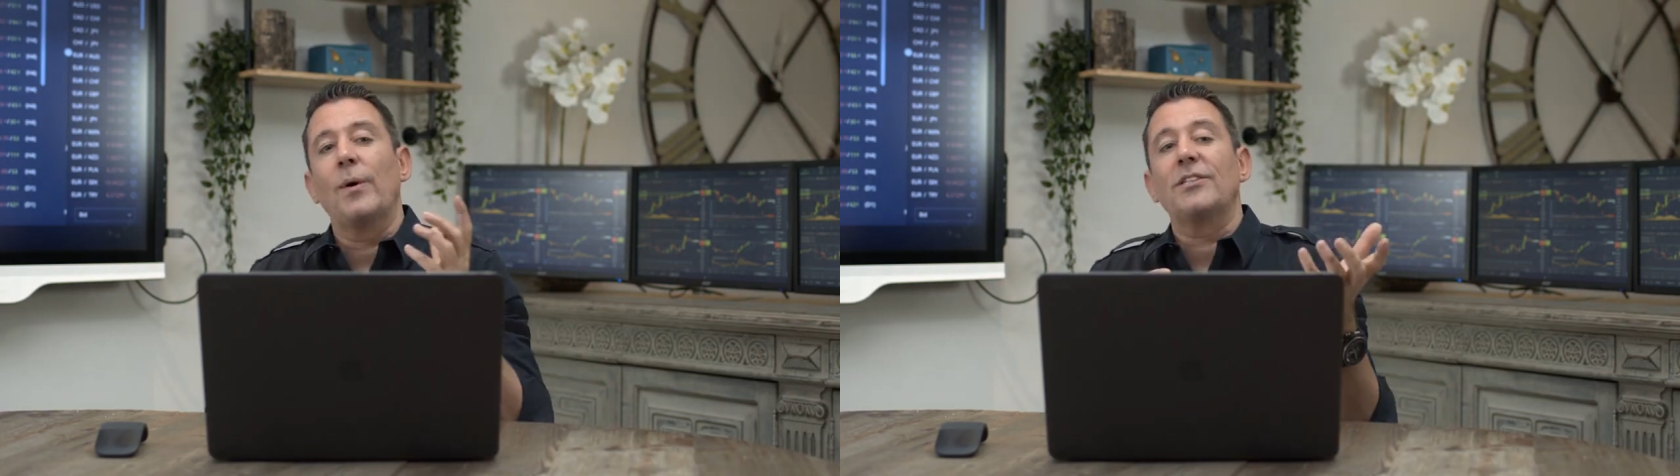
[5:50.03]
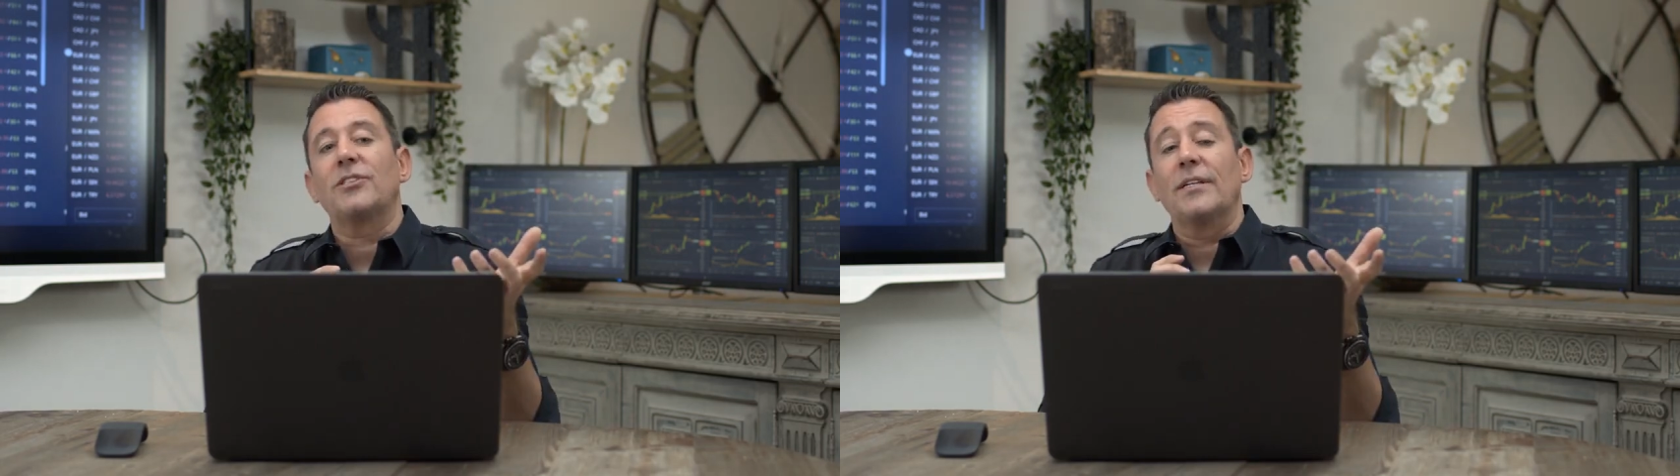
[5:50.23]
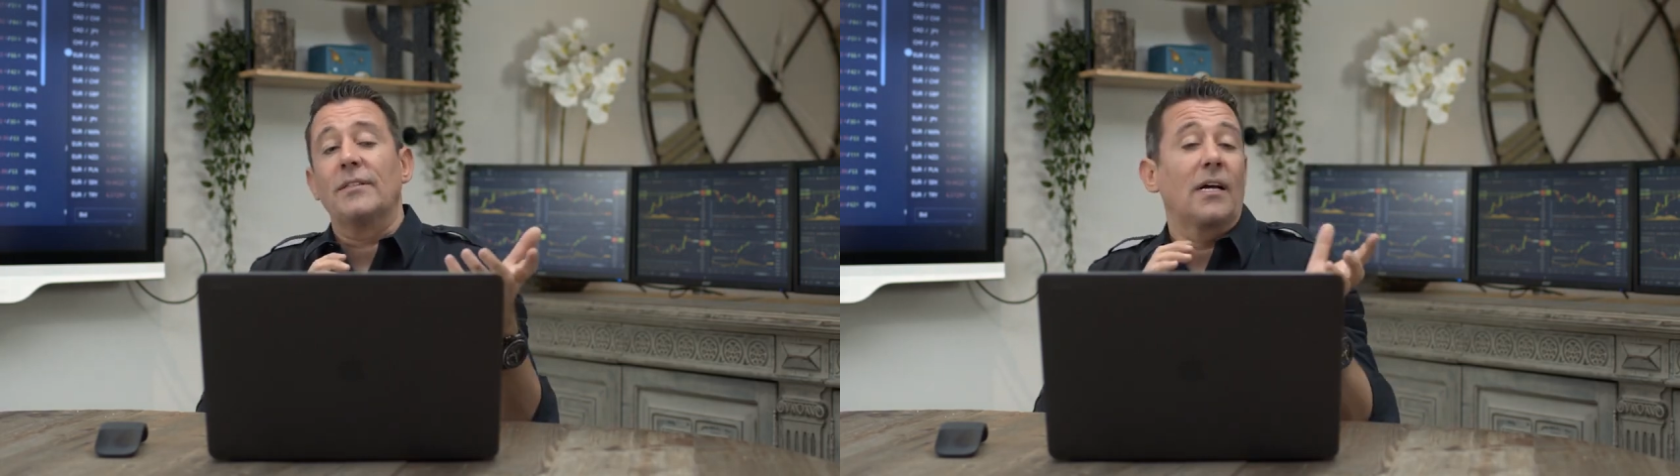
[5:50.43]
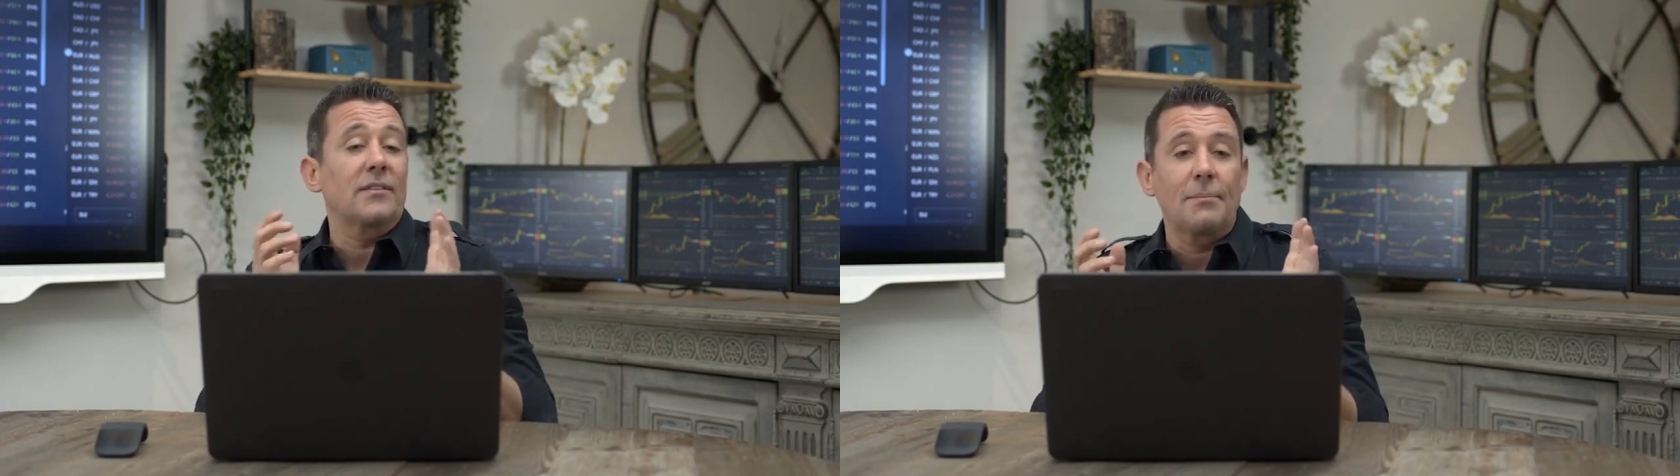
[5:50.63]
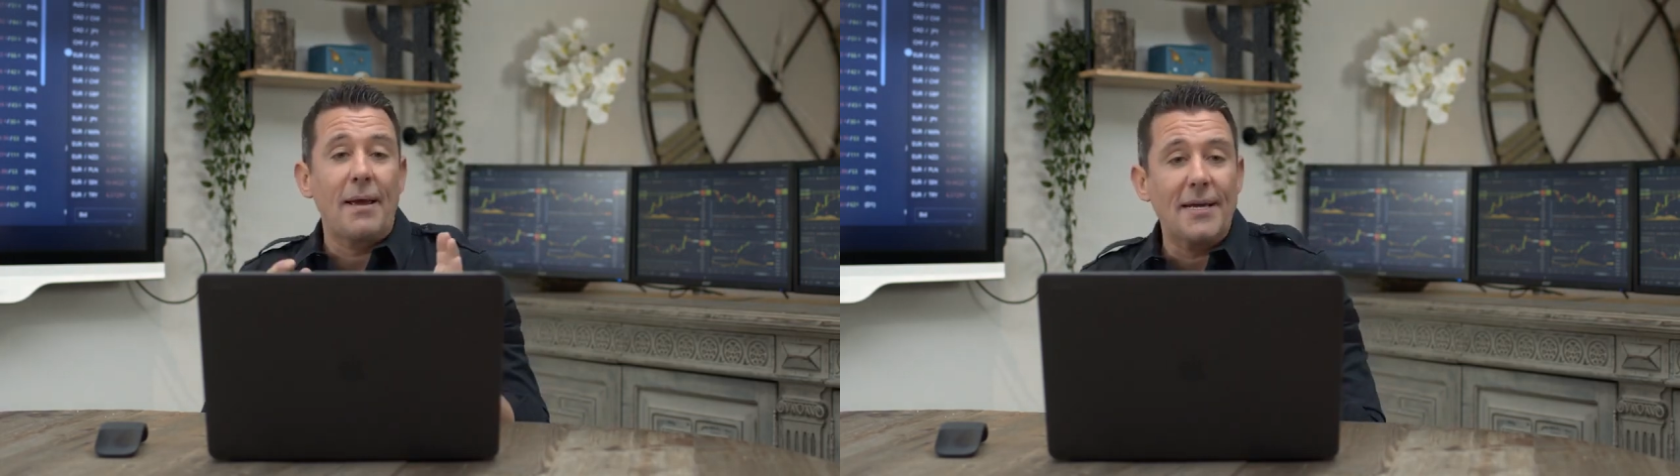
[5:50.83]
which
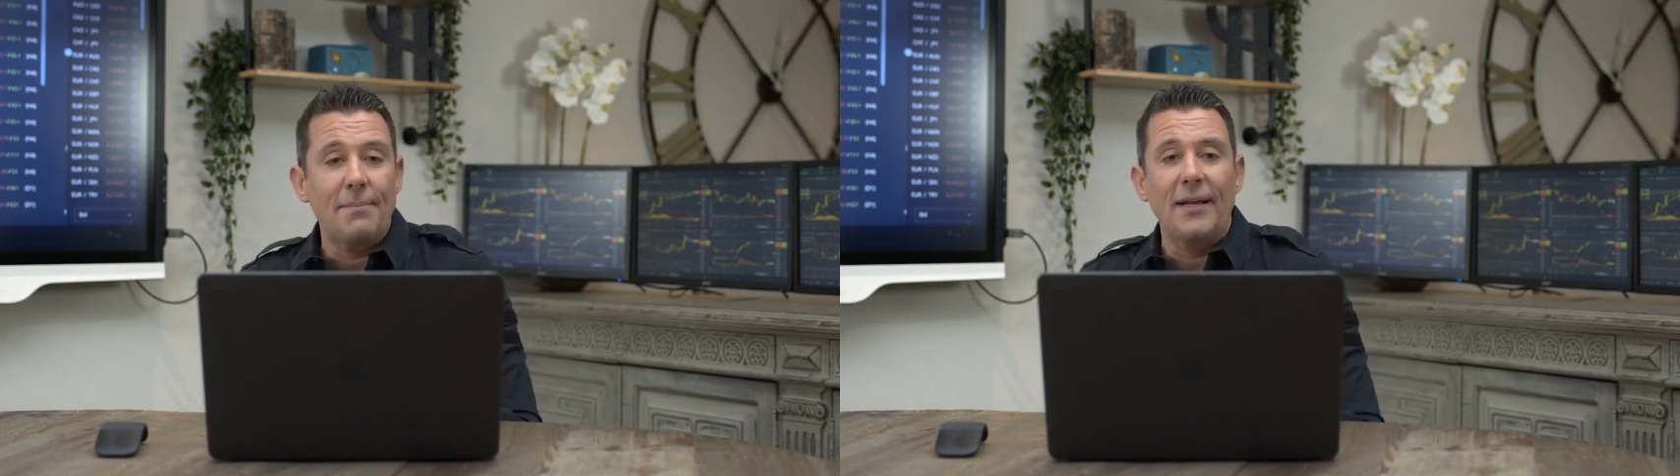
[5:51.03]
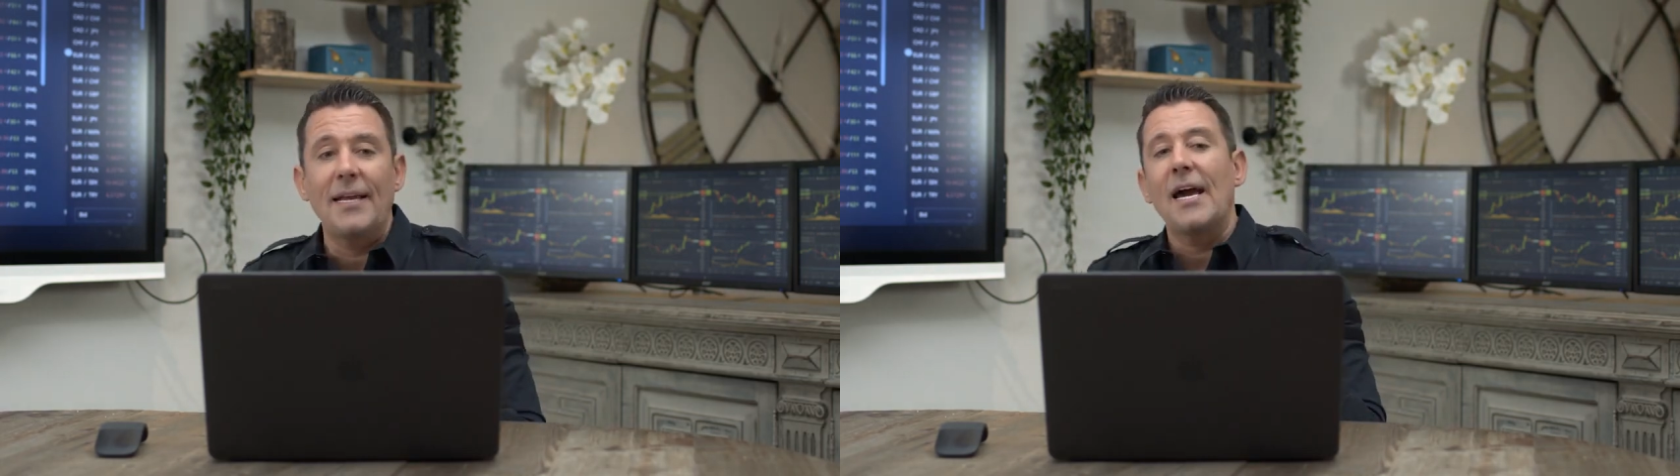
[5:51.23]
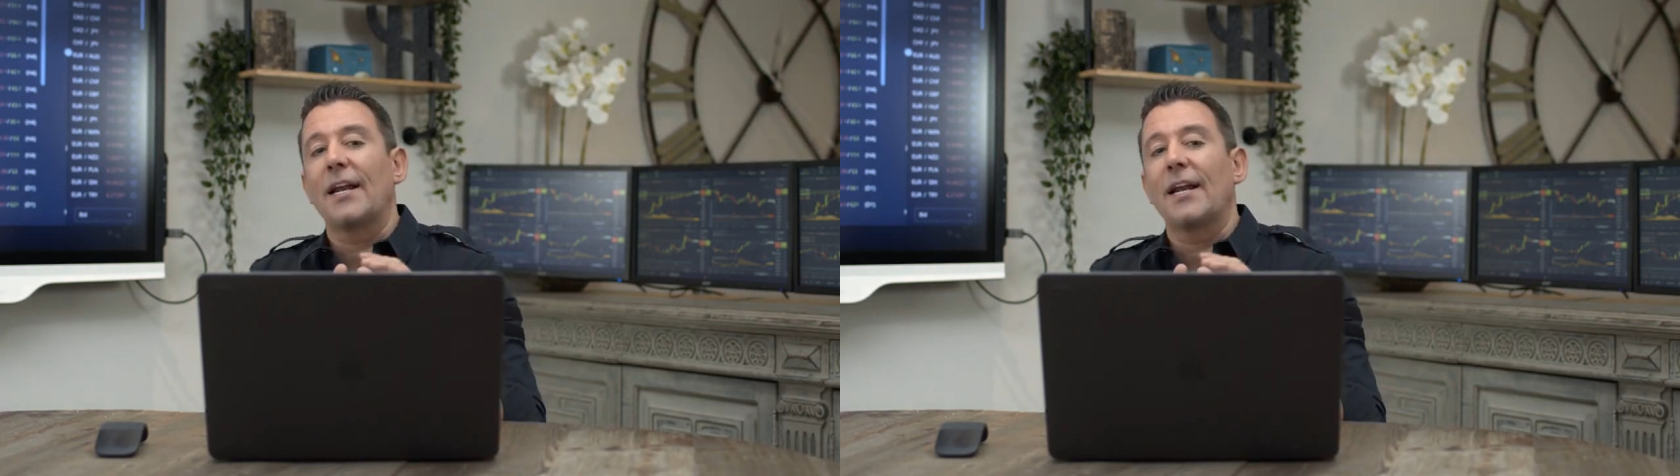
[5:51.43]
doesn't make money,